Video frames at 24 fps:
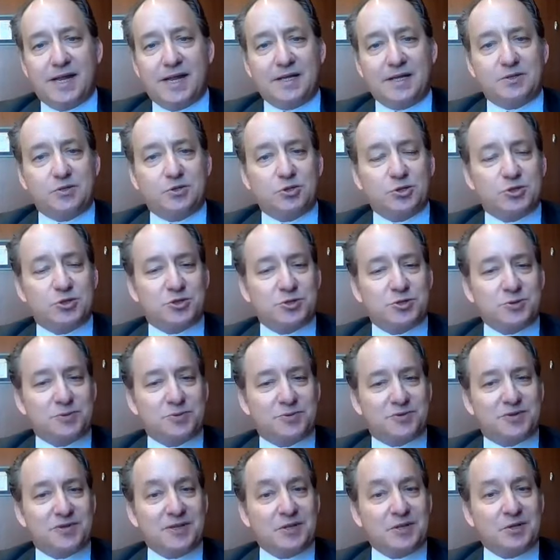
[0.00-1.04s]
and just to
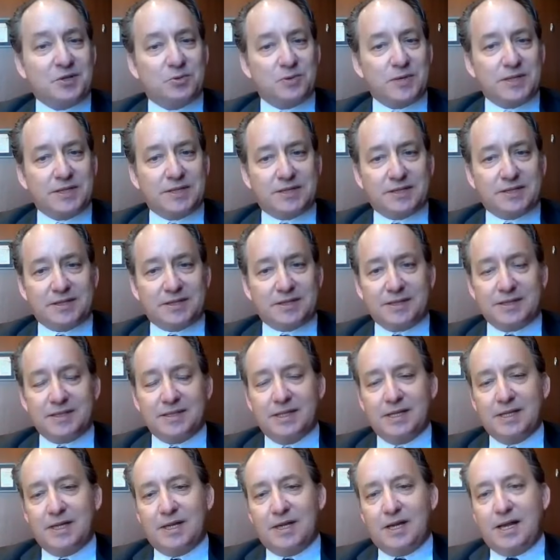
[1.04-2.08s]
think critically,
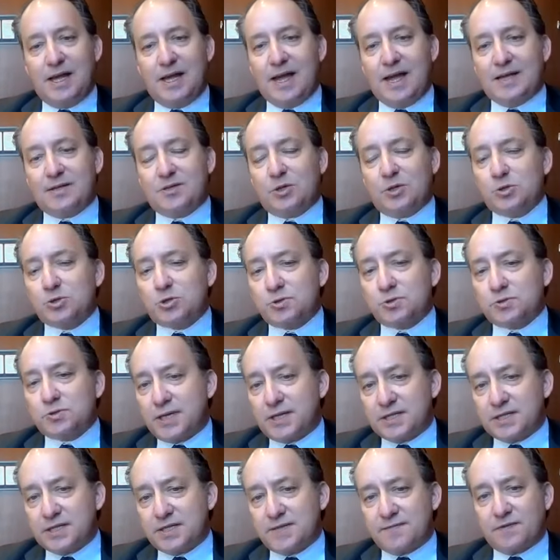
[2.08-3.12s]
and also
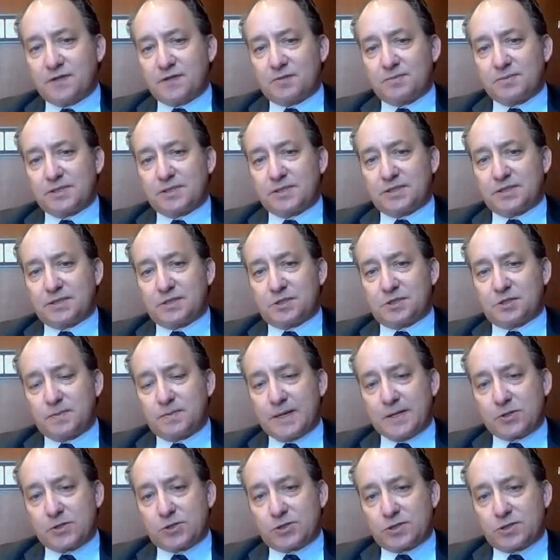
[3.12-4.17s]
scientific abilities,
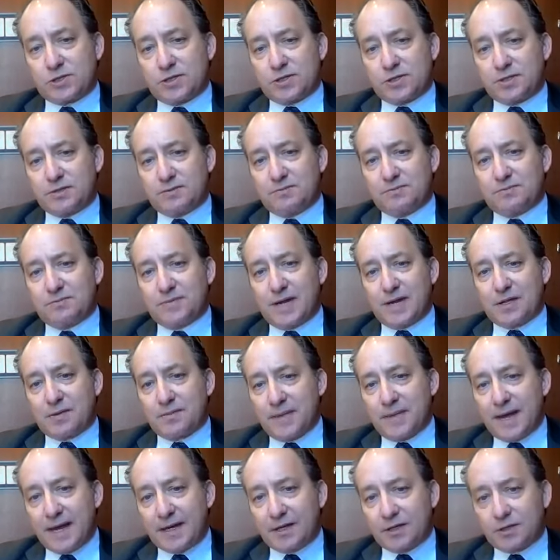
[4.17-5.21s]
especially
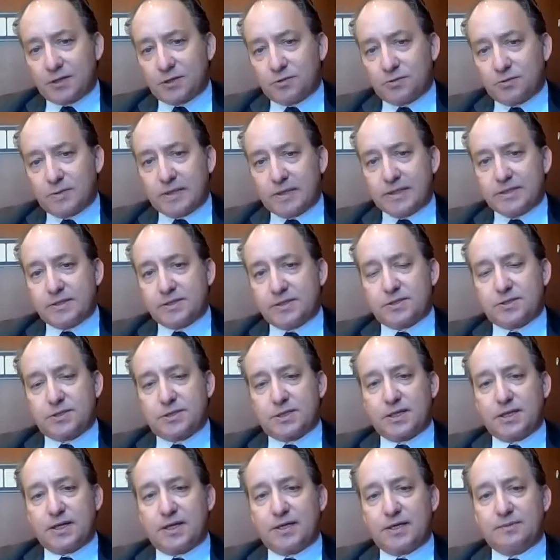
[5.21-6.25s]
mathematical ones.